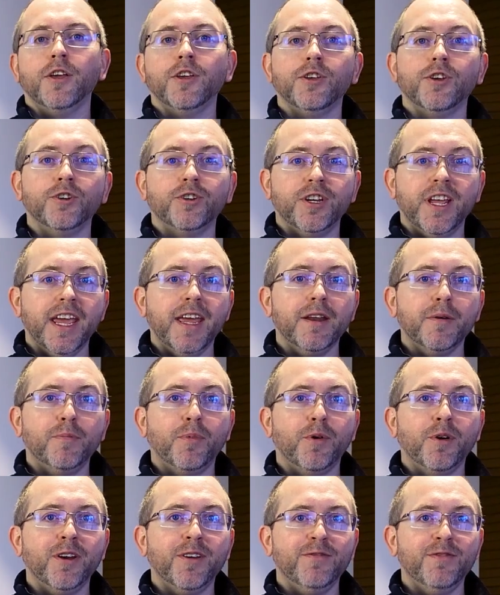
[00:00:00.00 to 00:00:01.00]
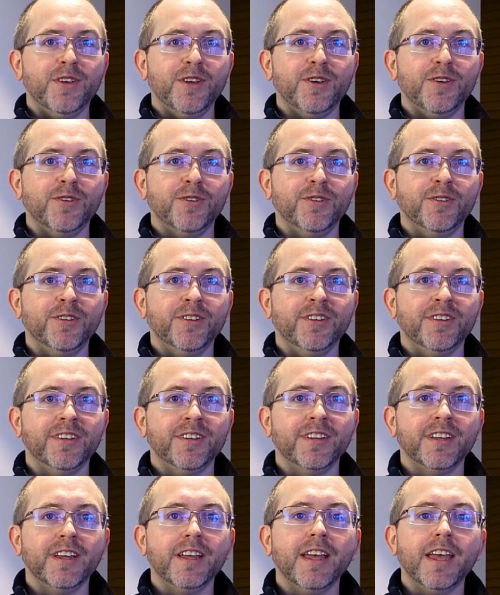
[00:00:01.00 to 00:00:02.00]
Your data point of view
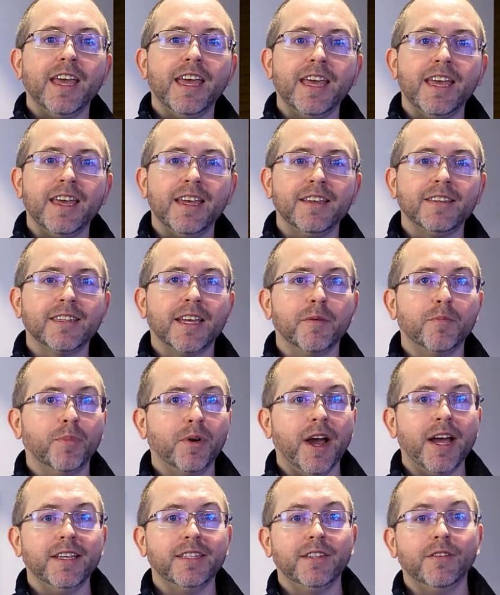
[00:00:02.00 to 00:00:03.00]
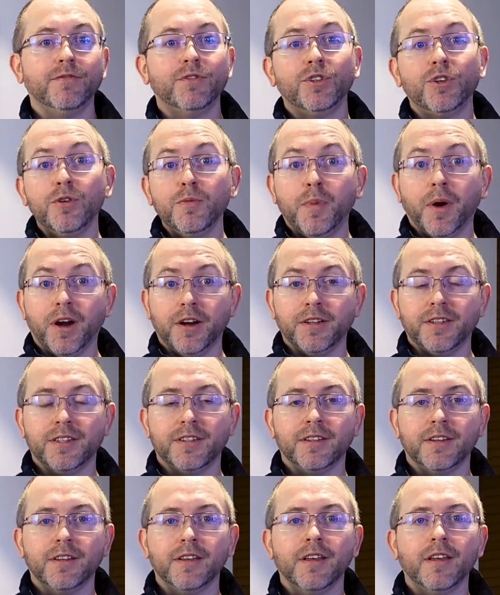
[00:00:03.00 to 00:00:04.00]
is comprised of two
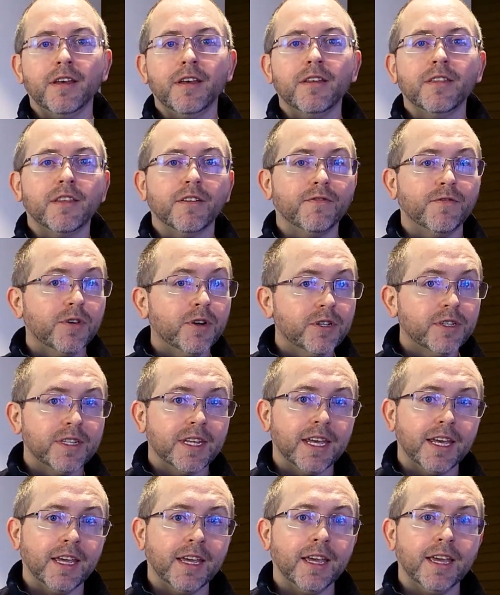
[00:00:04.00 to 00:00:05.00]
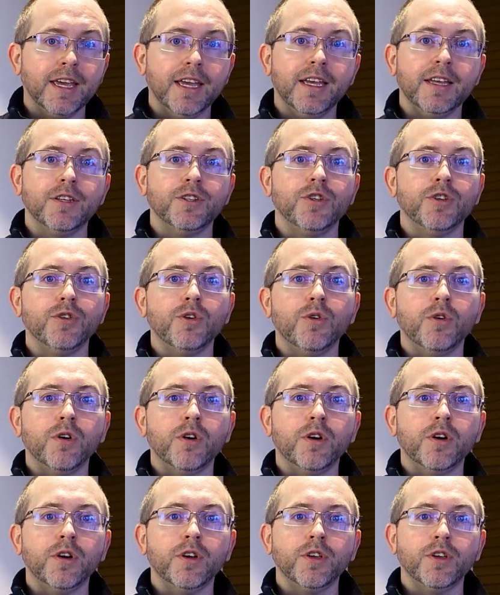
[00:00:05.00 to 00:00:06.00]
parts. The first thing is
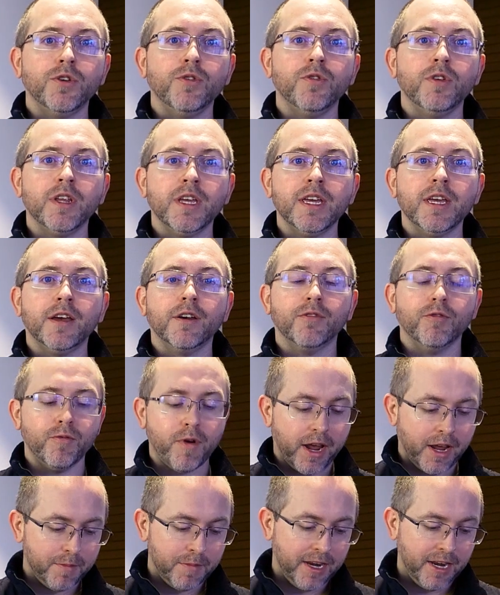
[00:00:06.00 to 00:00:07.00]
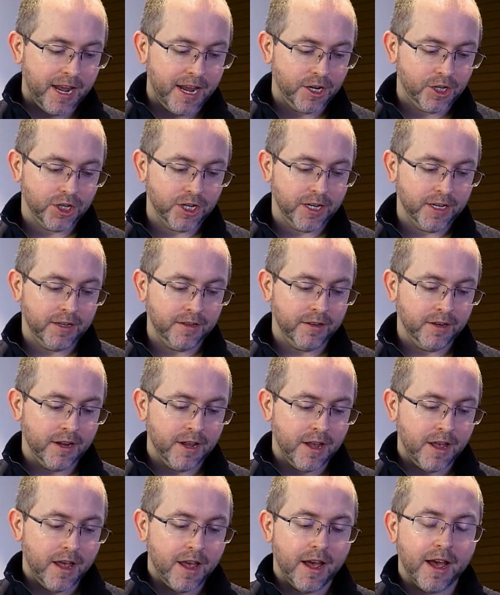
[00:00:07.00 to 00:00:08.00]
your unique recommendation
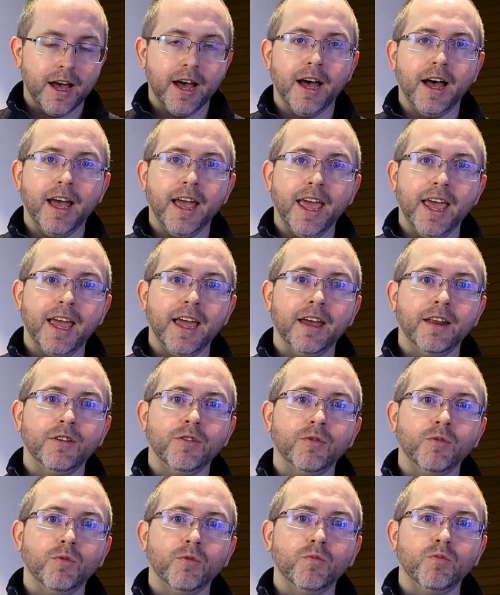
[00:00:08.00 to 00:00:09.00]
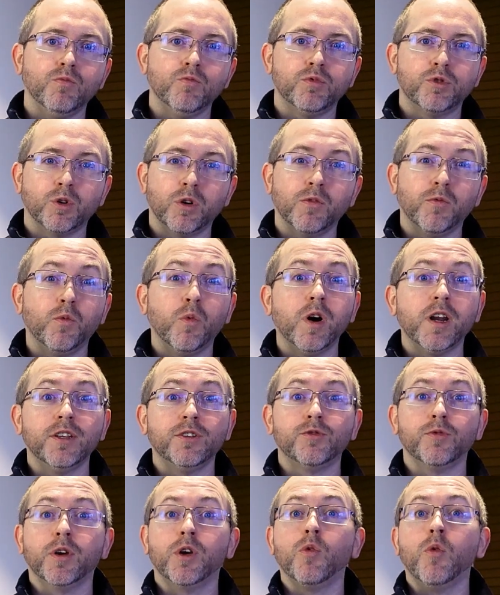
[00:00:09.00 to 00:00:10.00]
and sort of what
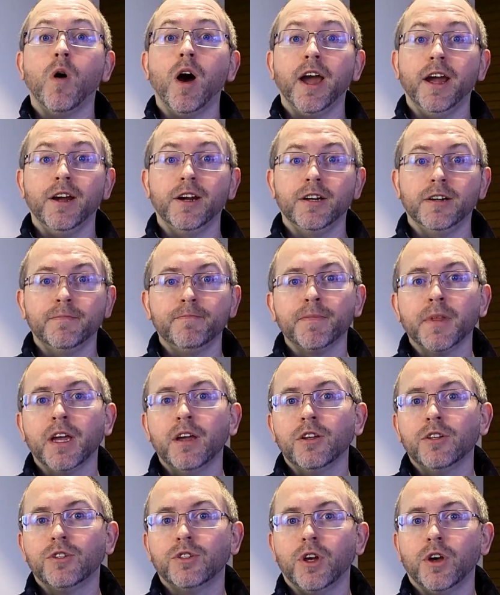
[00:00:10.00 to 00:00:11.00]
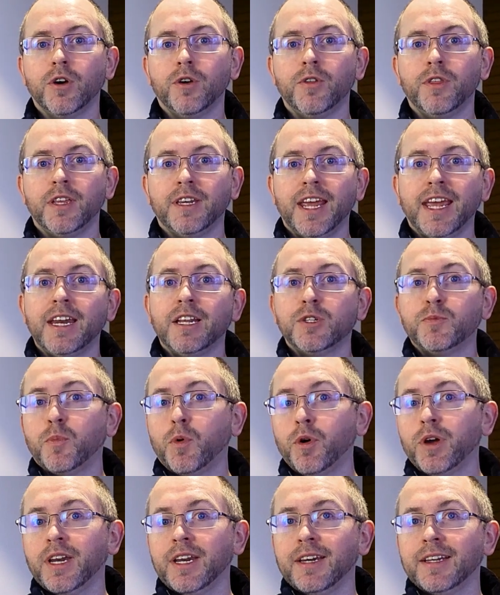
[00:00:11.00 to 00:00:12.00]
is required. So the data is
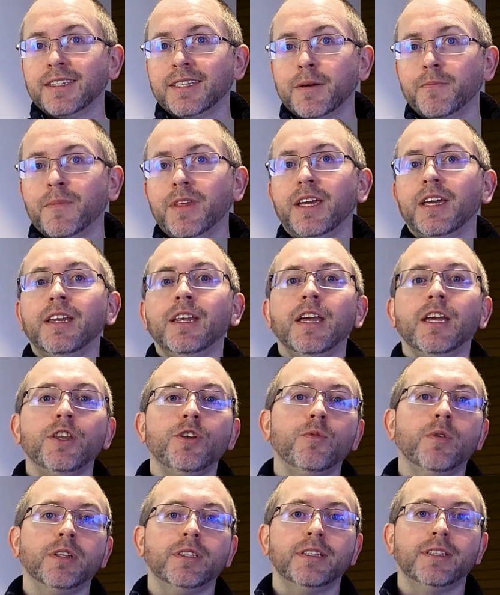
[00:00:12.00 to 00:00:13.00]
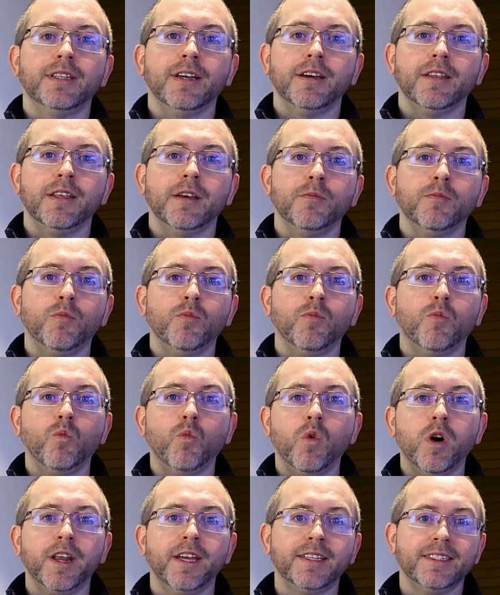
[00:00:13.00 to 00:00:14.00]
pointing to something and you want to tell them
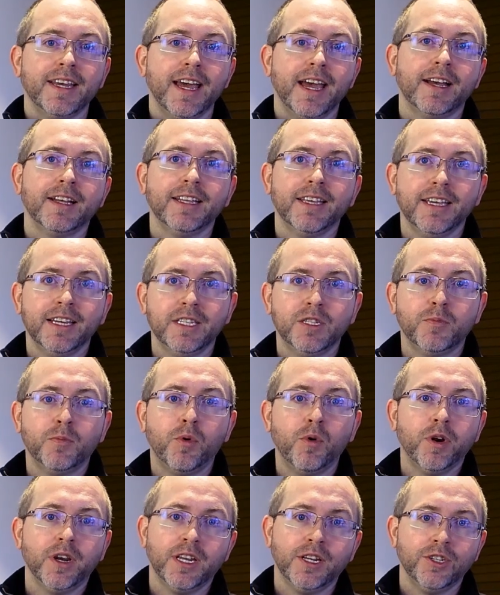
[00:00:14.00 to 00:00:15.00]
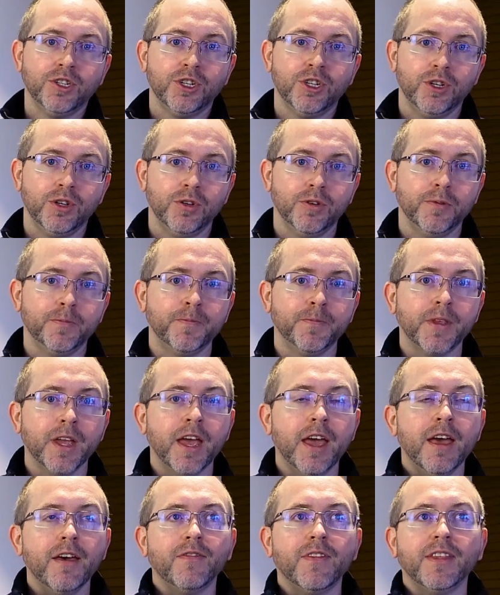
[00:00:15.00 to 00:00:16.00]
what exactly it's pointing to.
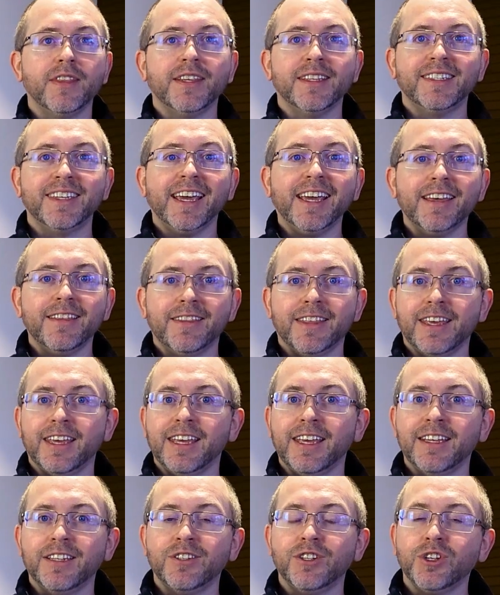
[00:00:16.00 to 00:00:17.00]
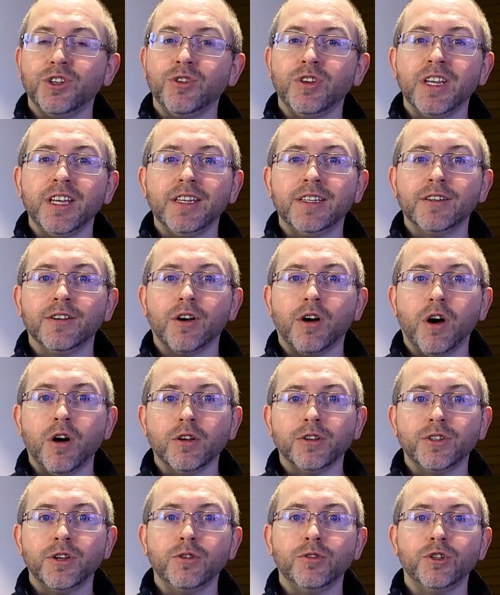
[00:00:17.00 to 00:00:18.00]
Then the second thing is you need to
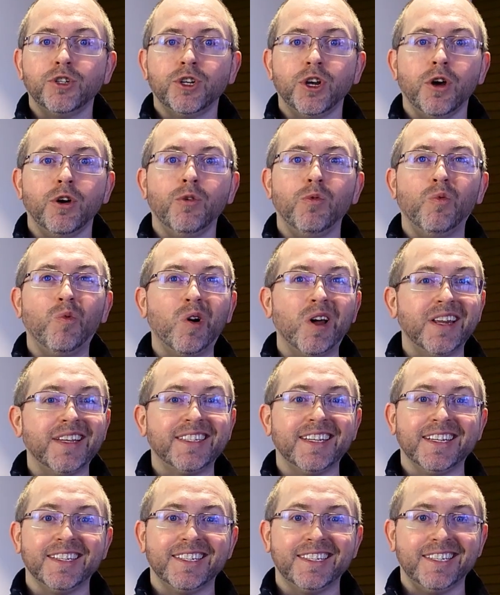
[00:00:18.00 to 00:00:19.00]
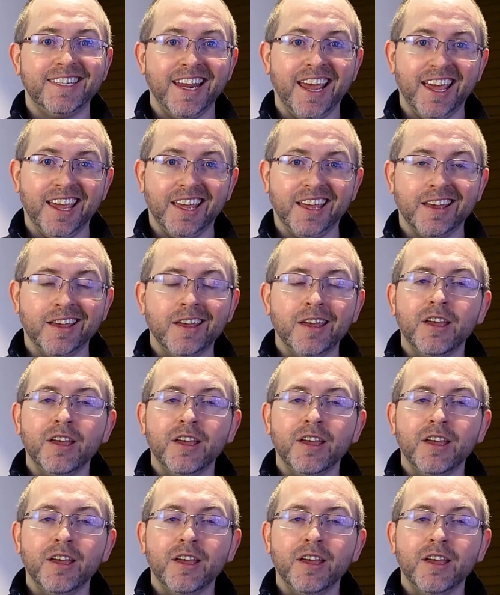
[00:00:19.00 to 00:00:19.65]
also show what is at stake.